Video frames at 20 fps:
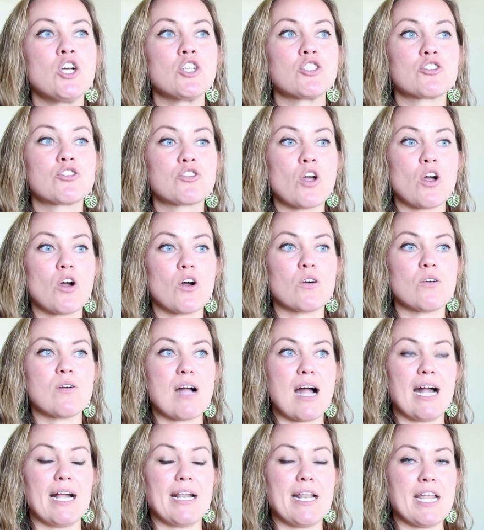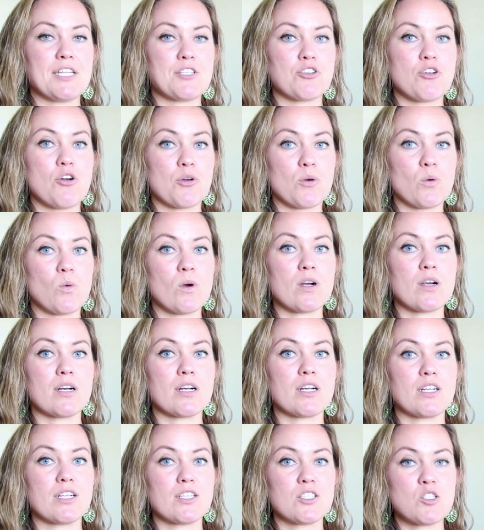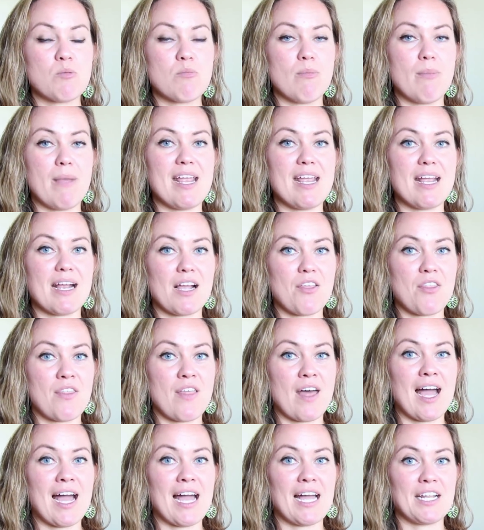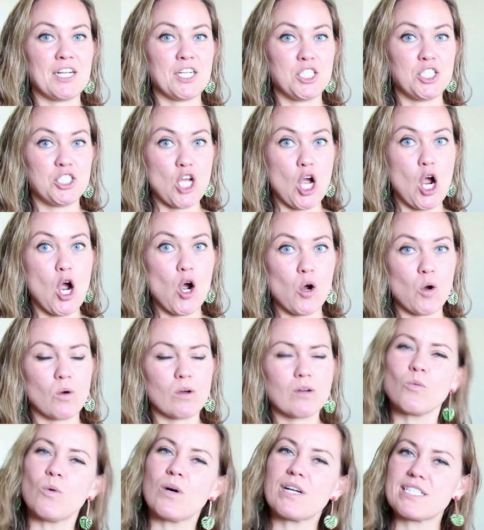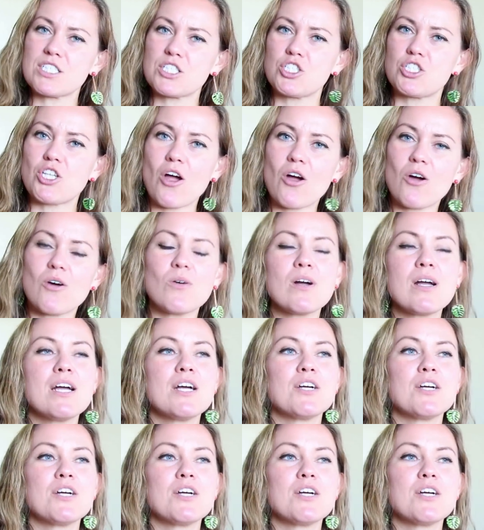So I need to go to work to make that dough. What is dough?